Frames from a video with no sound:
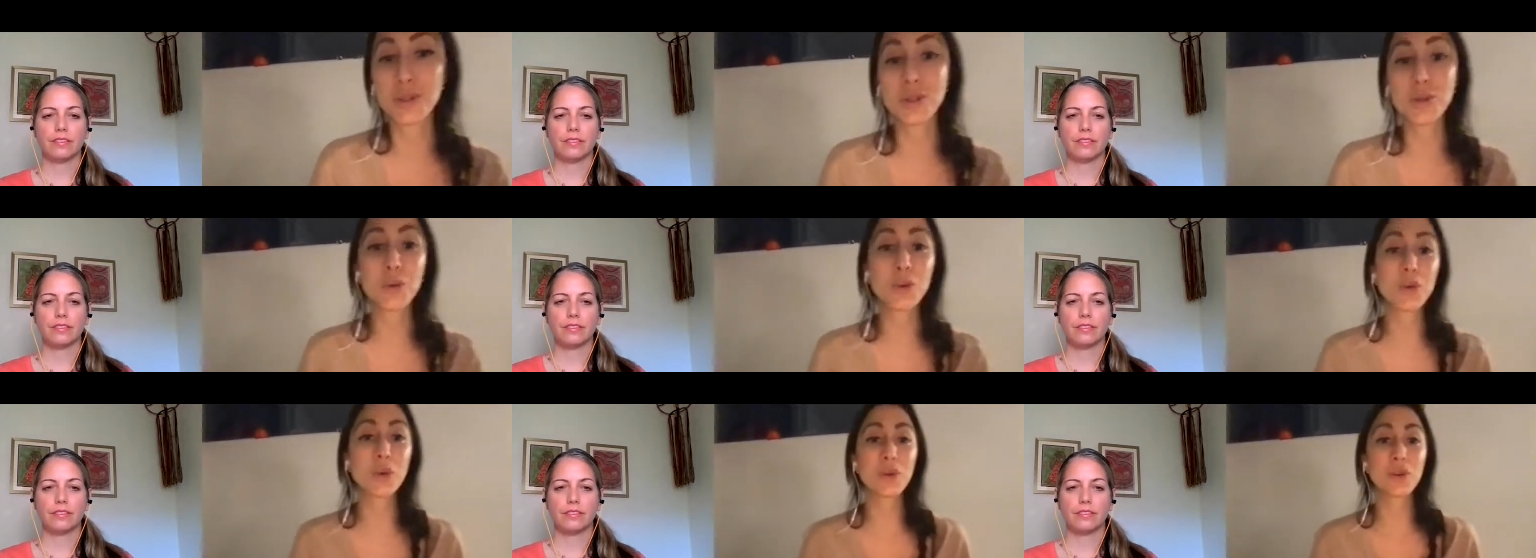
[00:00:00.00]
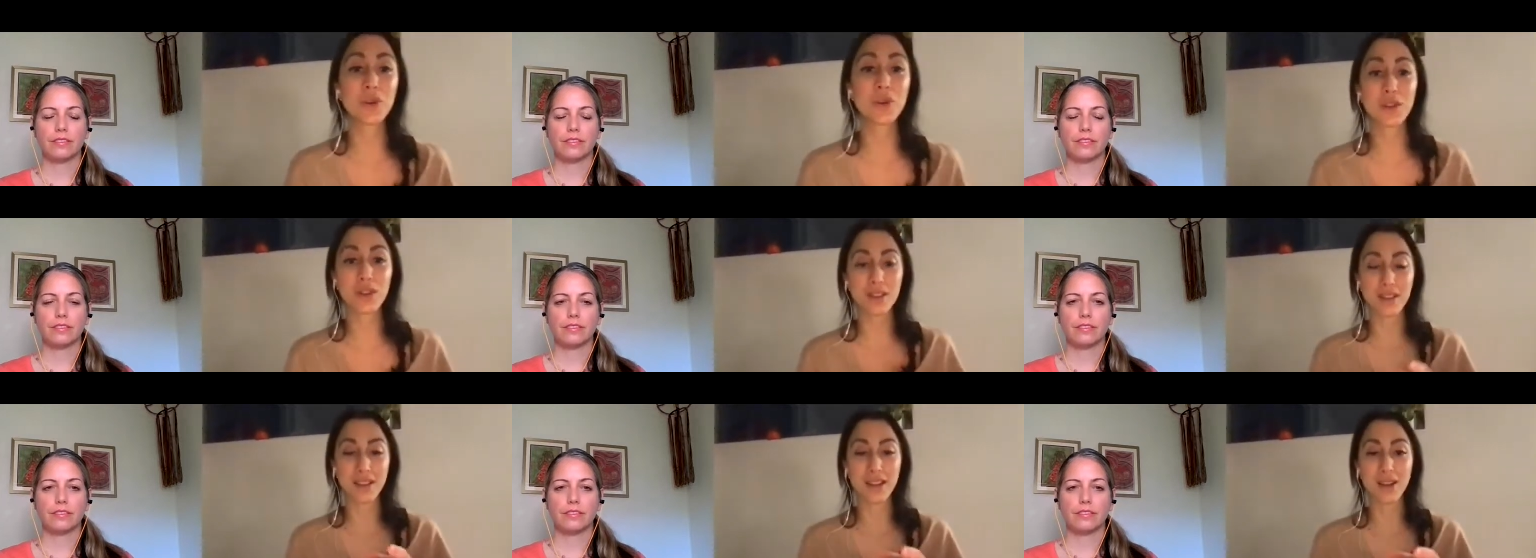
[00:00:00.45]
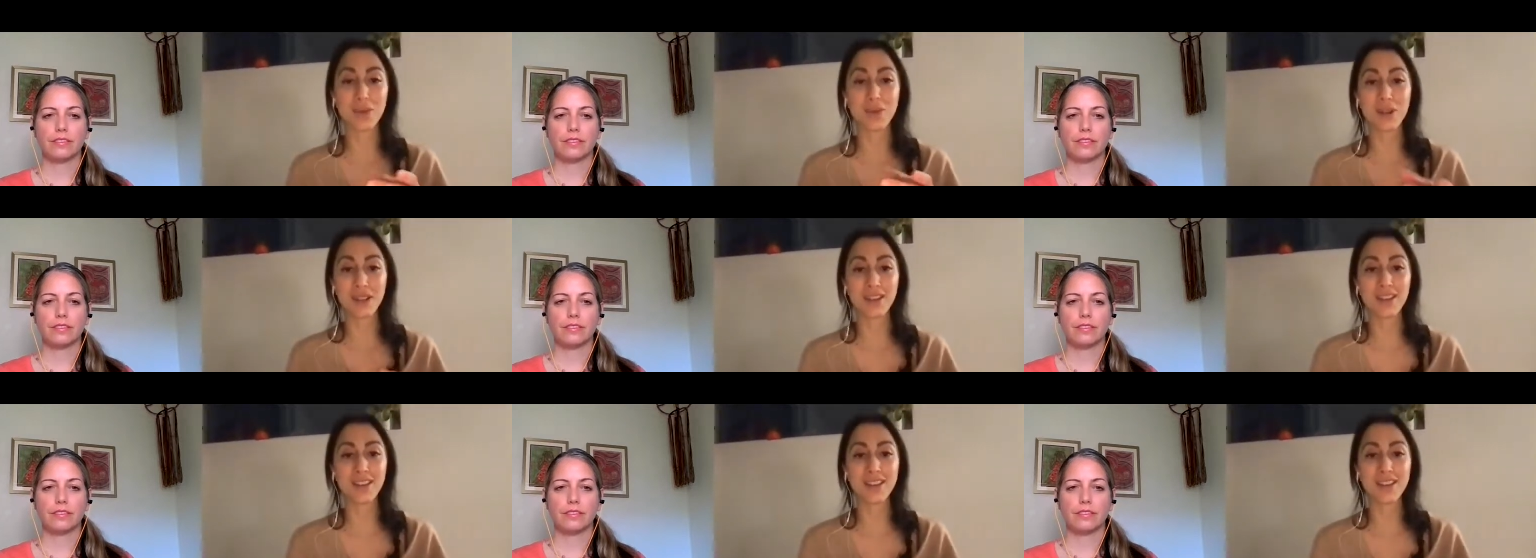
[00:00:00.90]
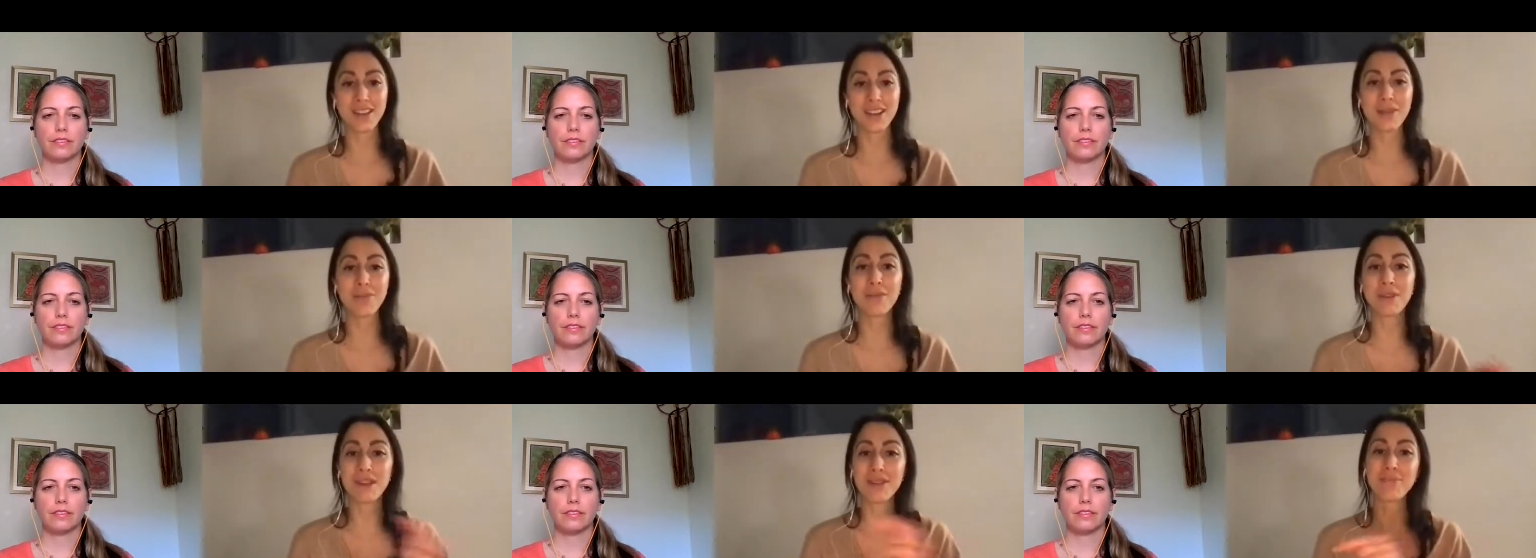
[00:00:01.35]
Speaker 1: So you I want to
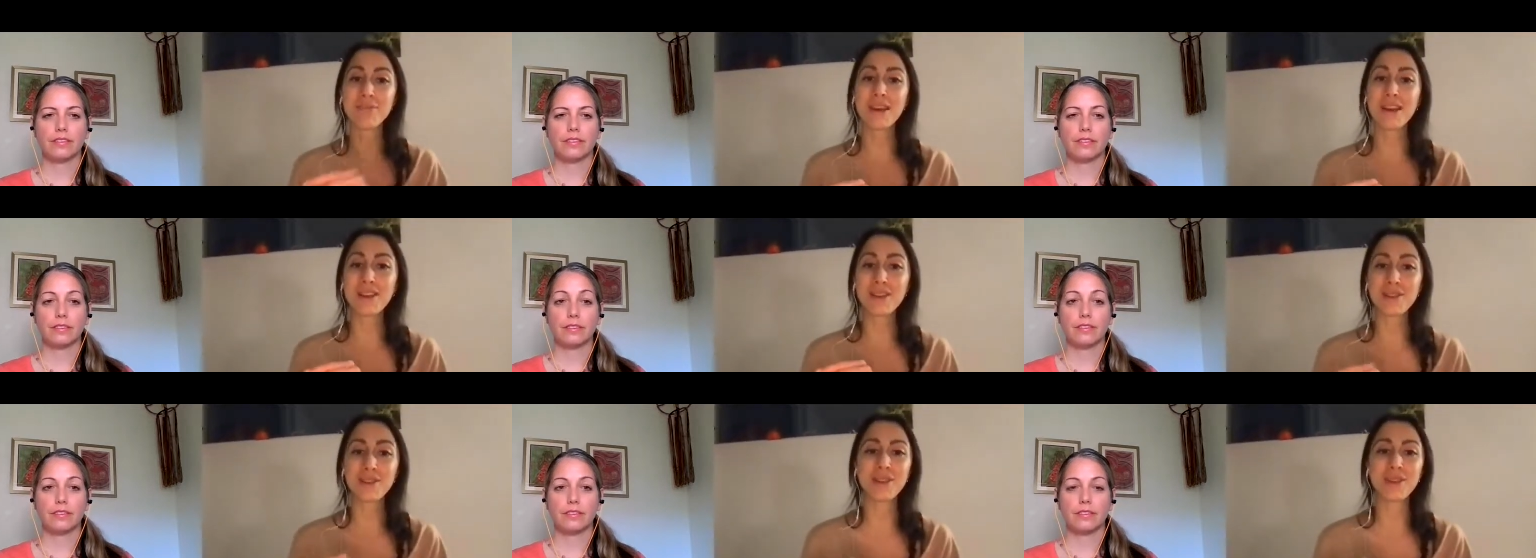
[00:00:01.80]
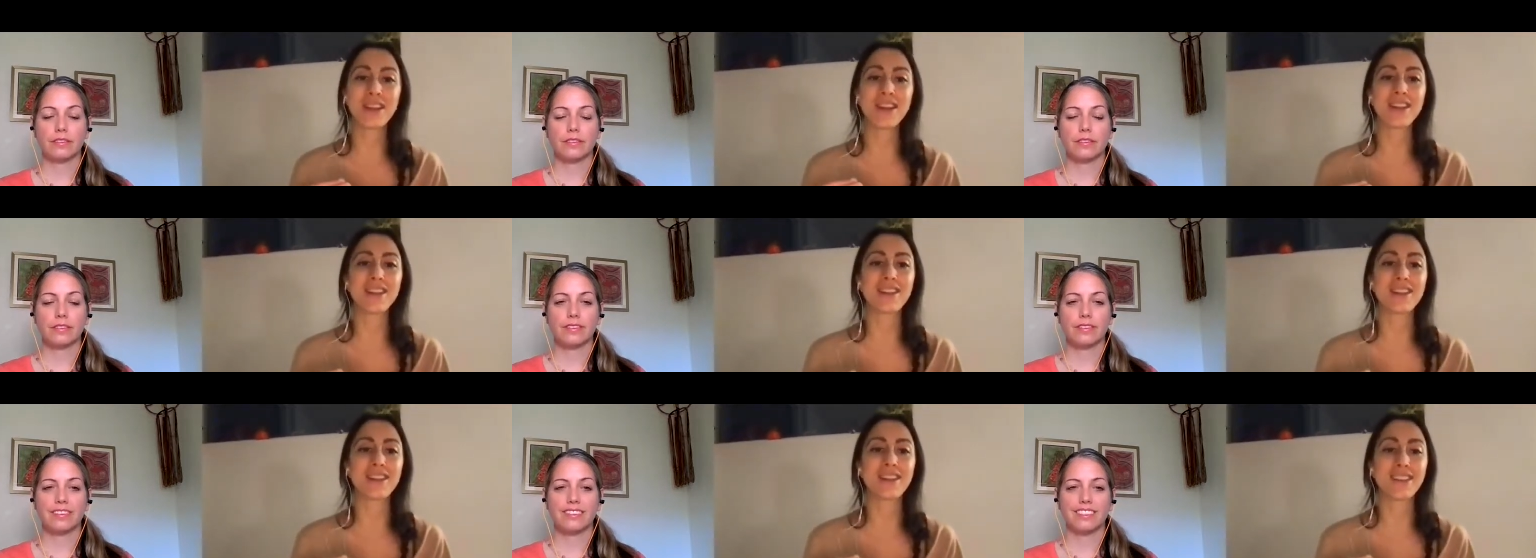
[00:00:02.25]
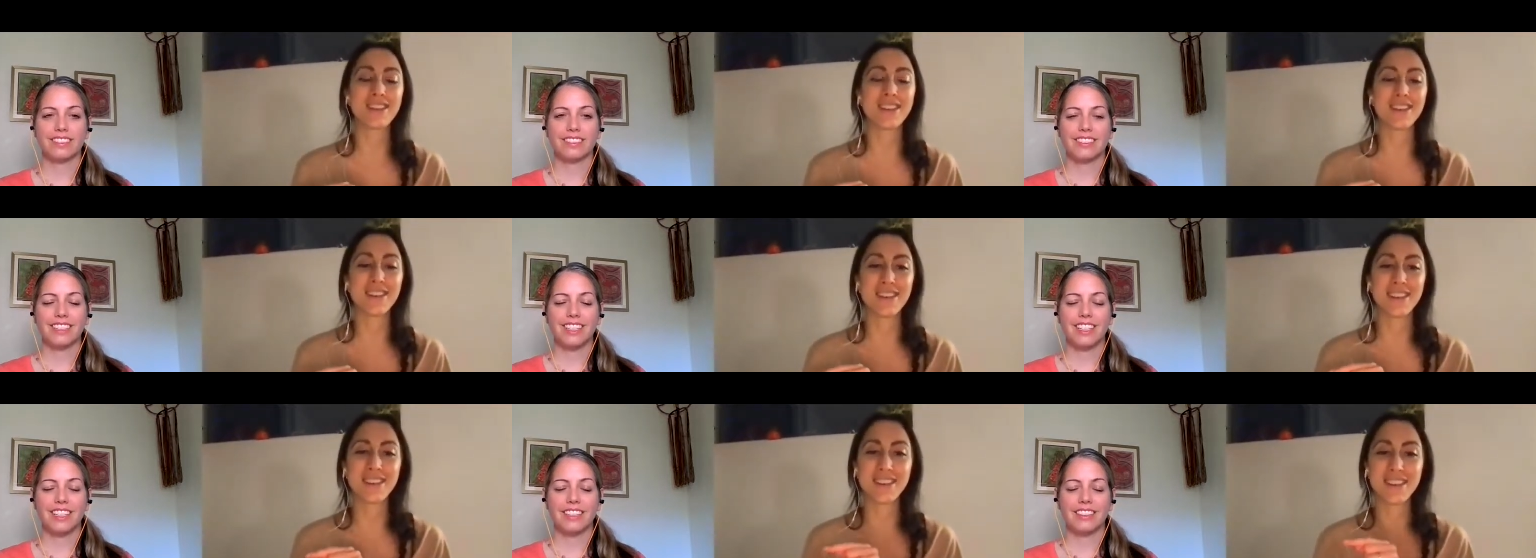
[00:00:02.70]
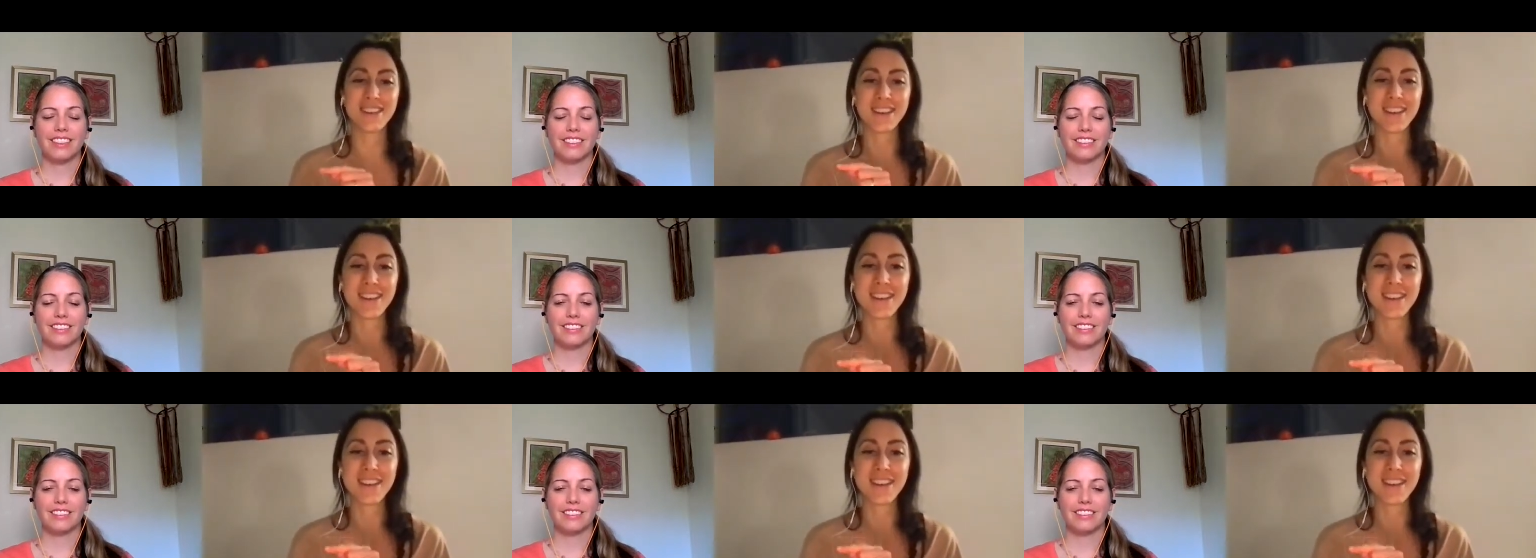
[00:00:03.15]
come back to that uh, yeah.